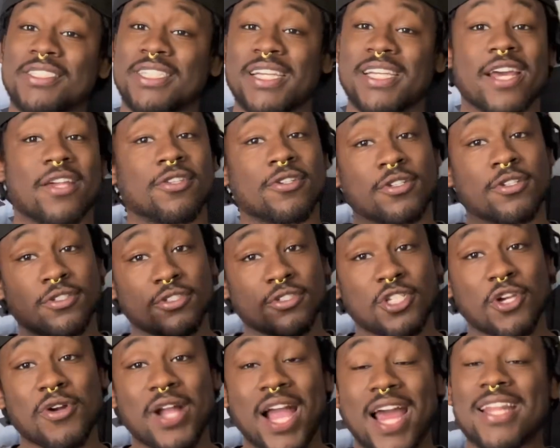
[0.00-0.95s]
together.
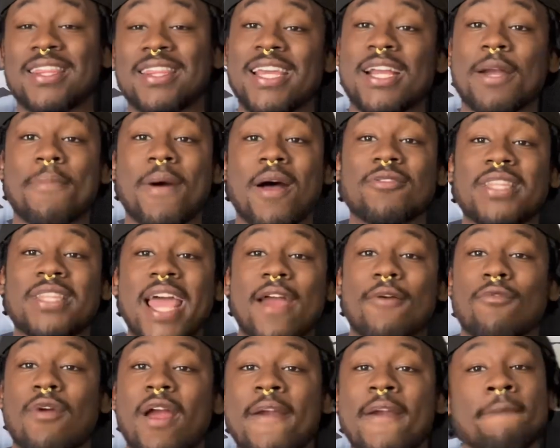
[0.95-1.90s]
So got to think about
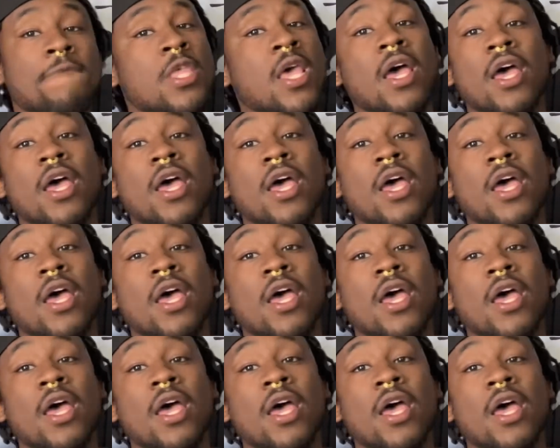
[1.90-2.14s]
that, right?